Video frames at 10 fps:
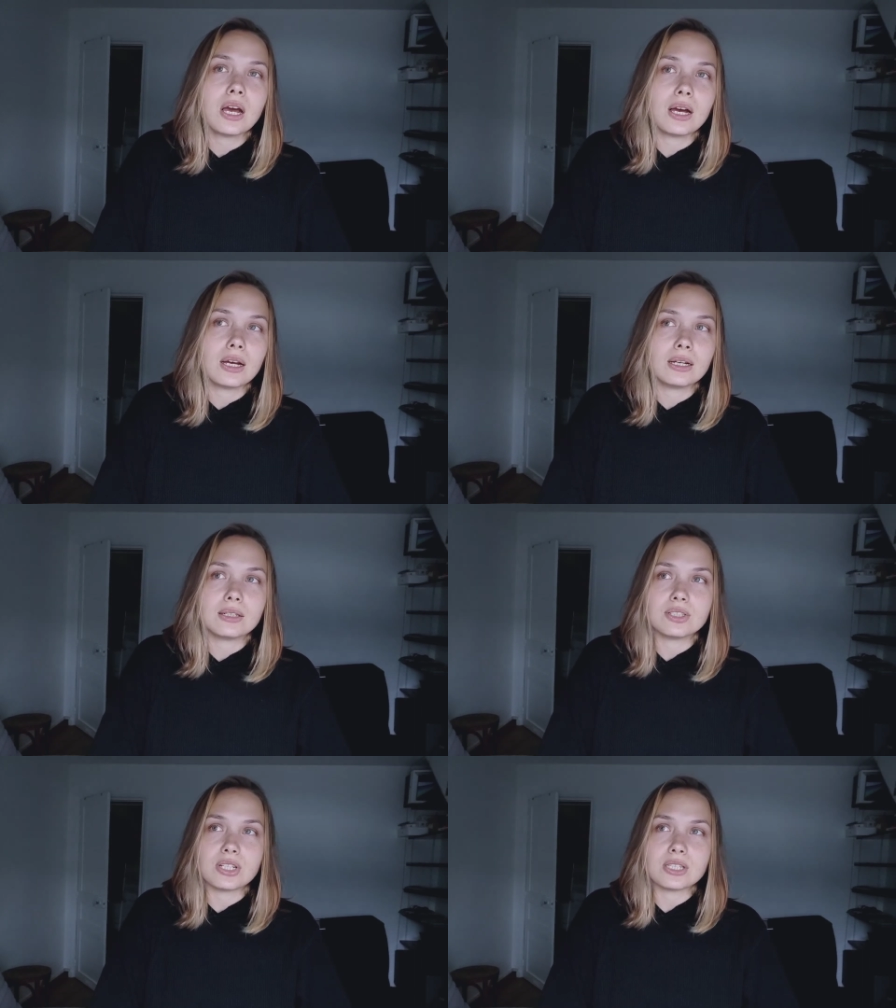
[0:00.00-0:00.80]

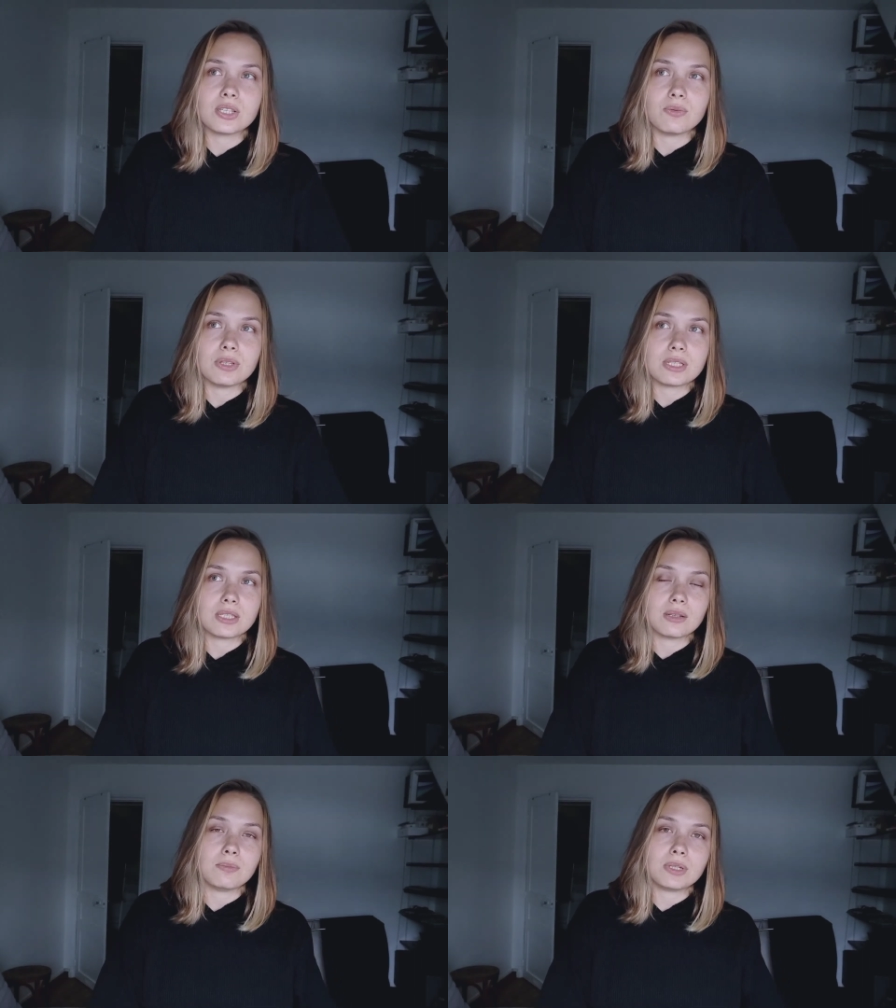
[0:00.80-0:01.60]
uh, dancing
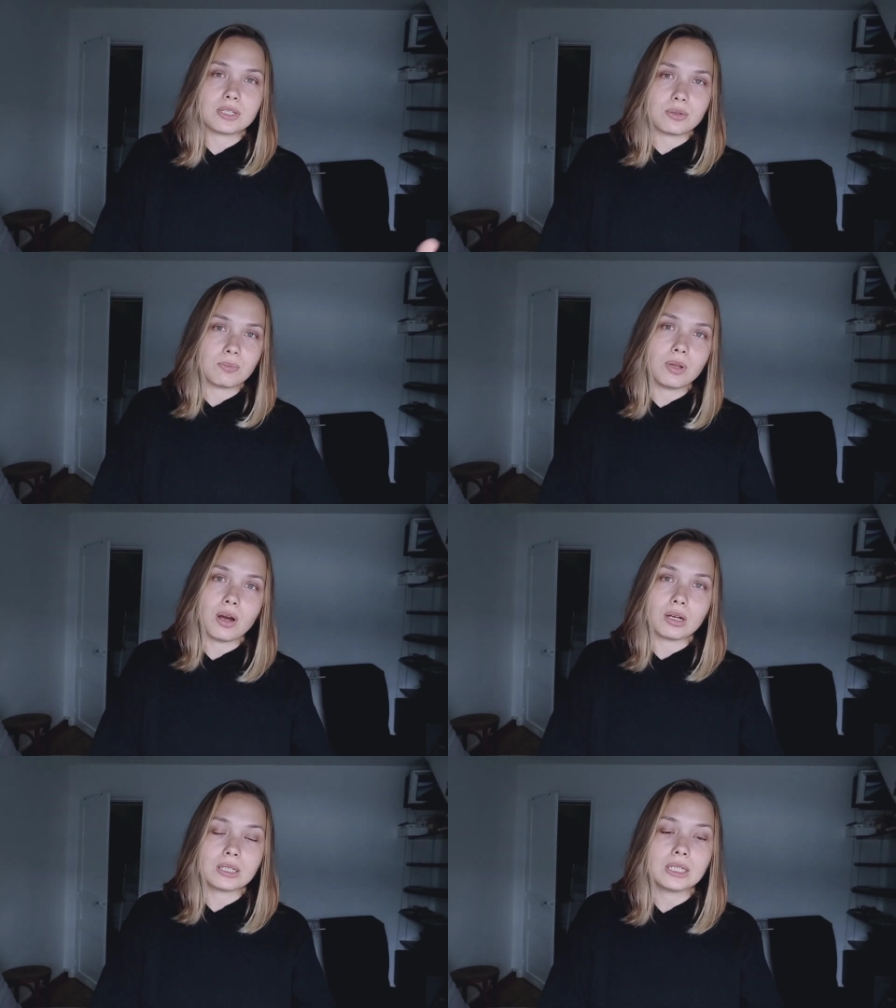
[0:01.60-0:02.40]
with uh, Billion
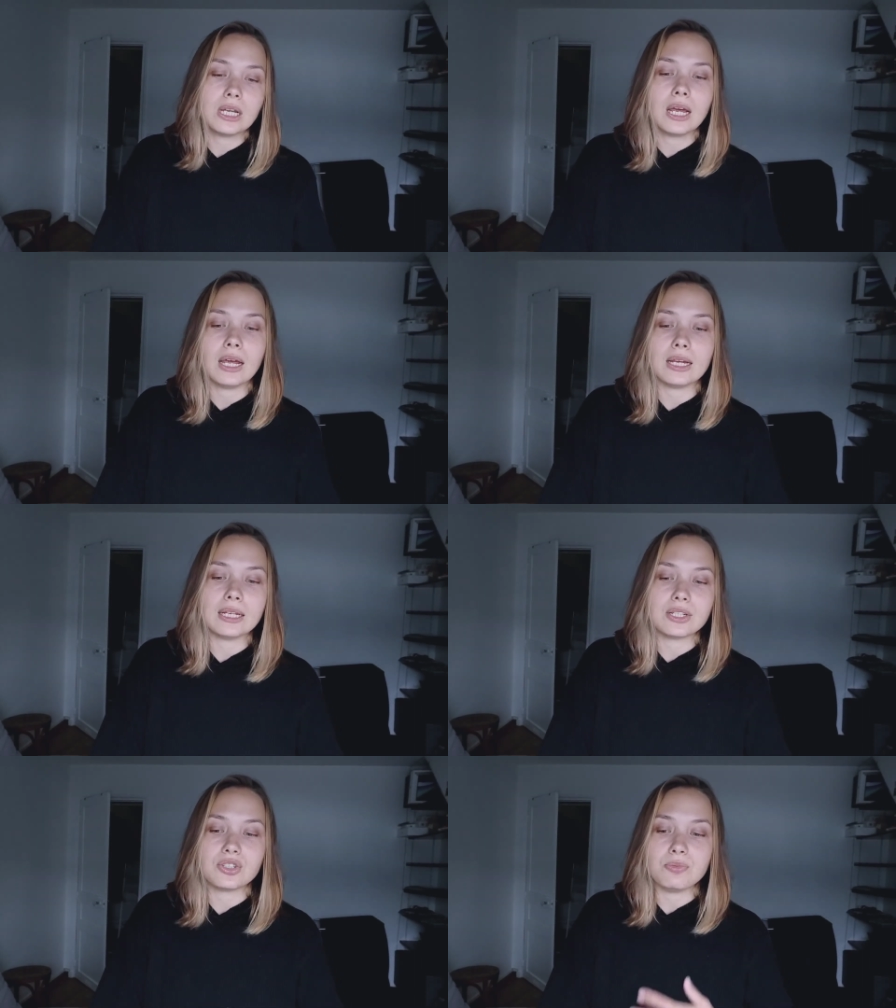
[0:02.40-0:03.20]
Block,
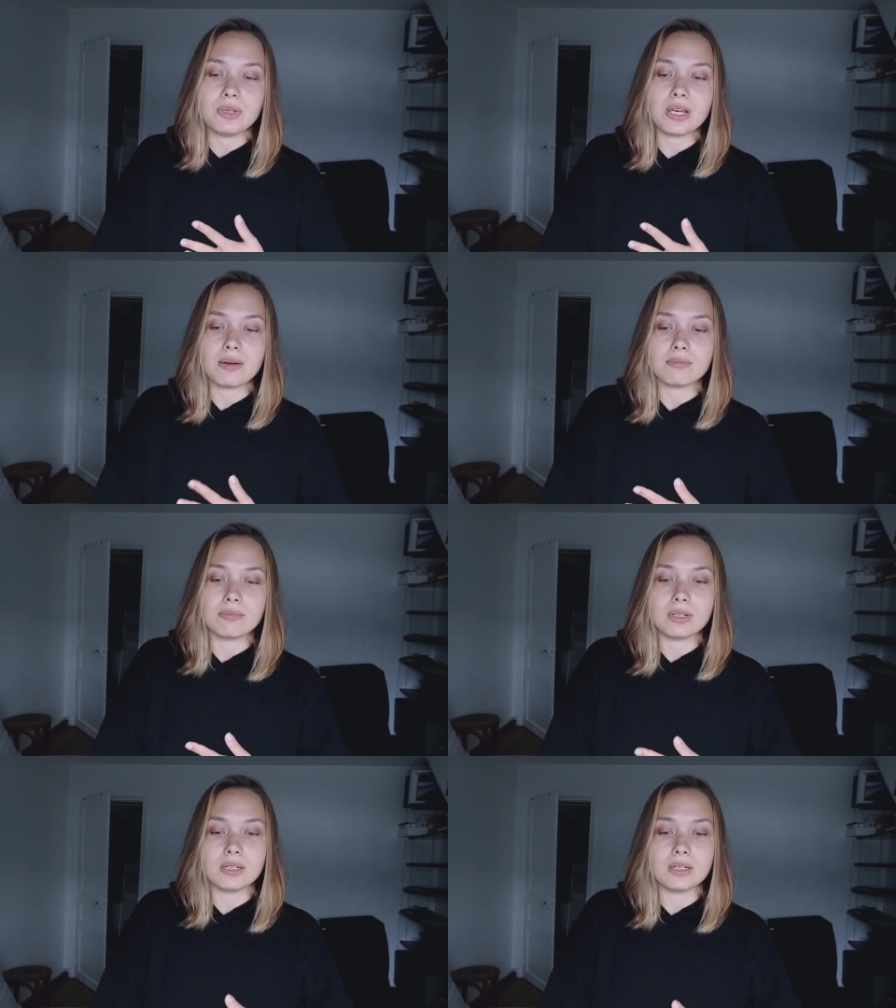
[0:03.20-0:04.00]
and to me I'm
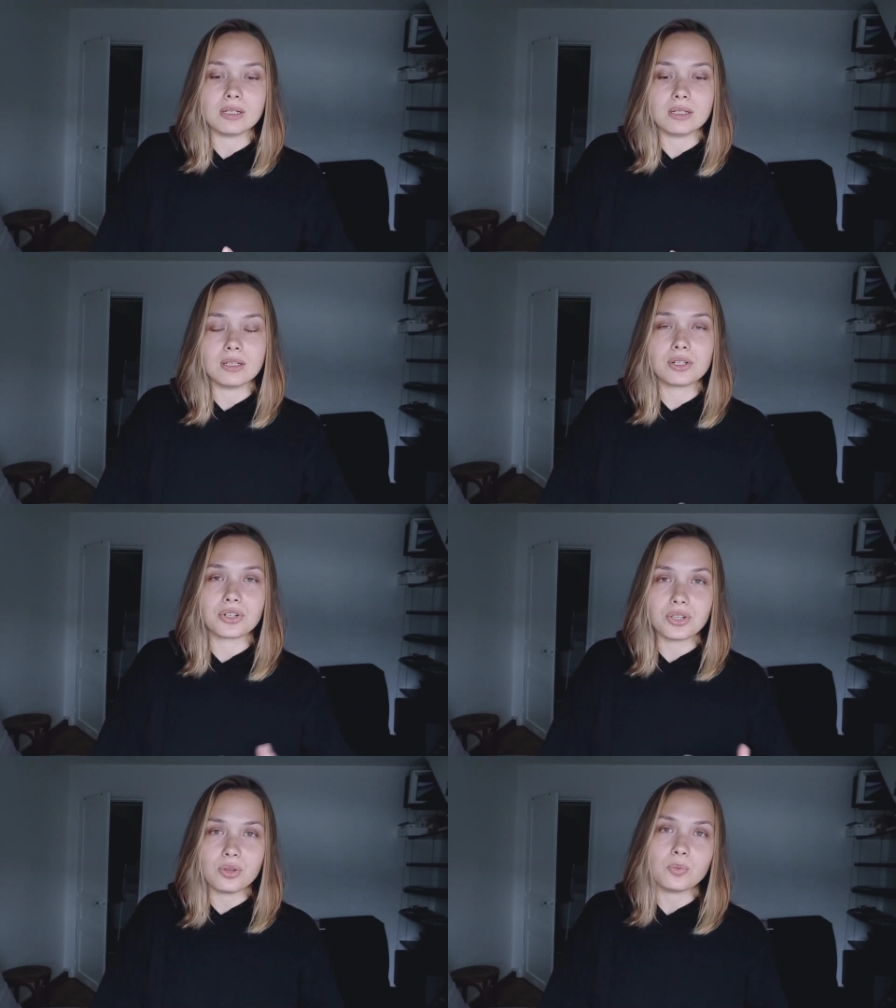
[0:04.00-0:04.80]
uh,
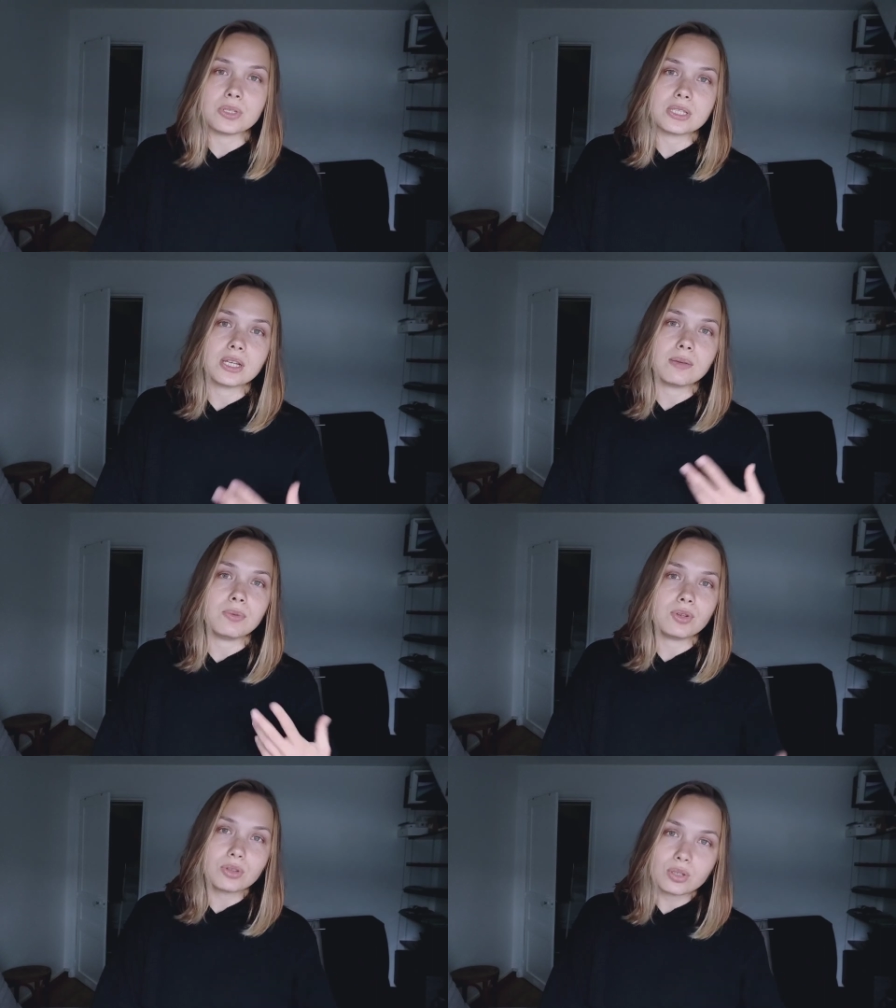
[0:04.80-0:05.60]
learning with the
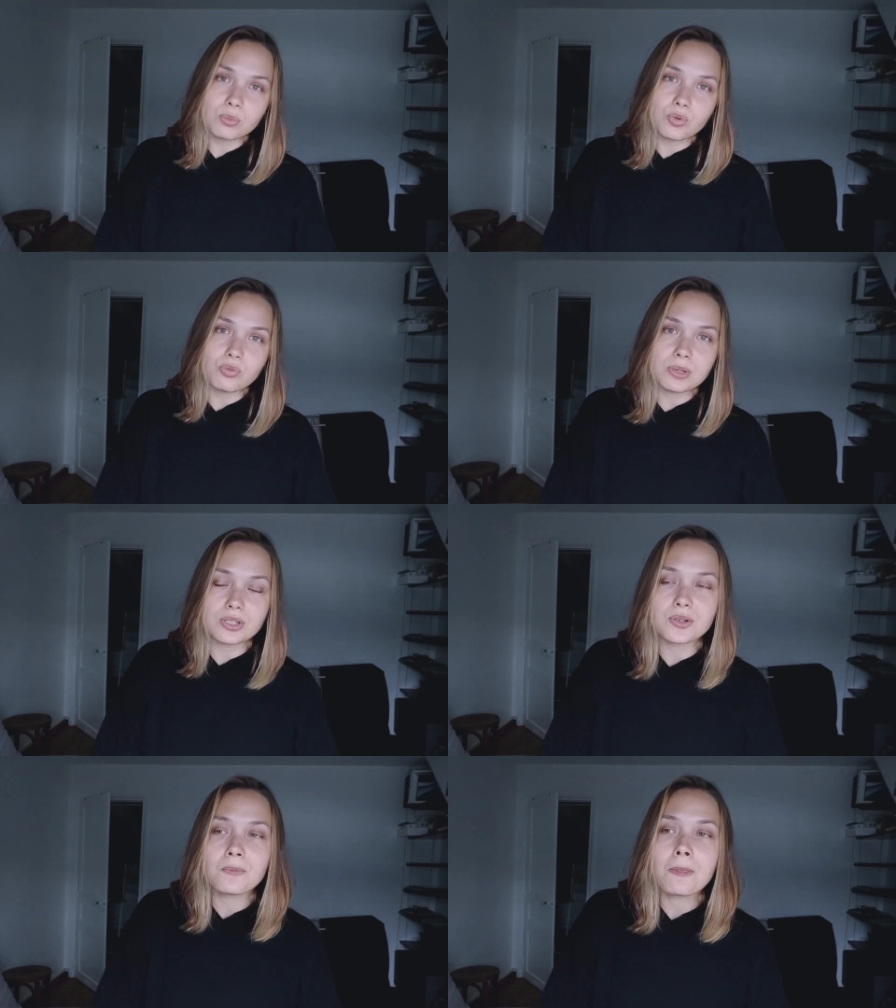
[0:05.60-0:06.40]
Beyond the Movement.